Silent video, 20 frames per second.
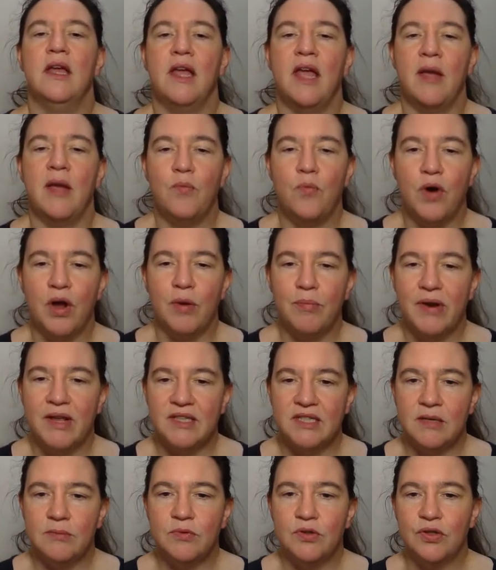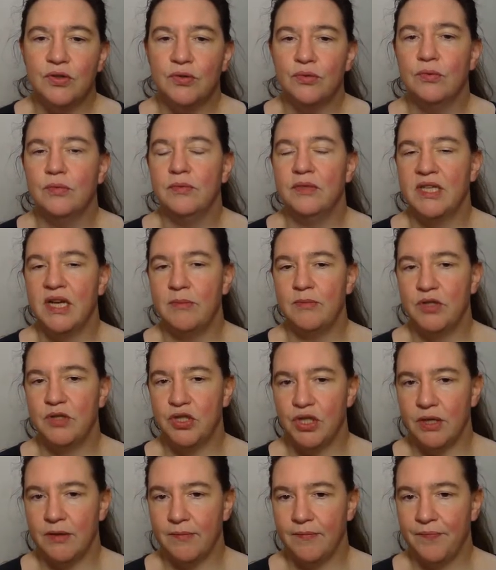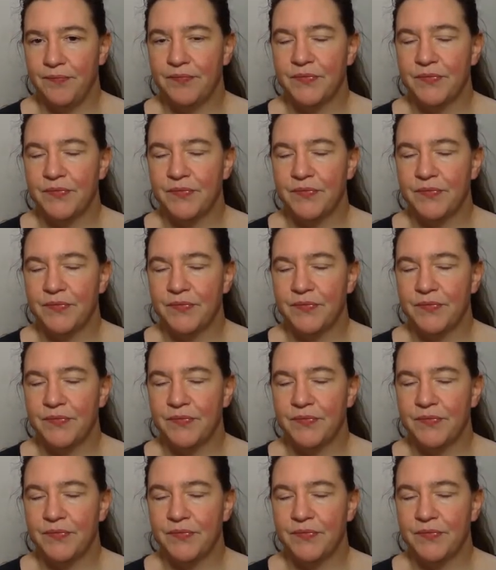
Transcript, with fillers: m1 plus m2 times g.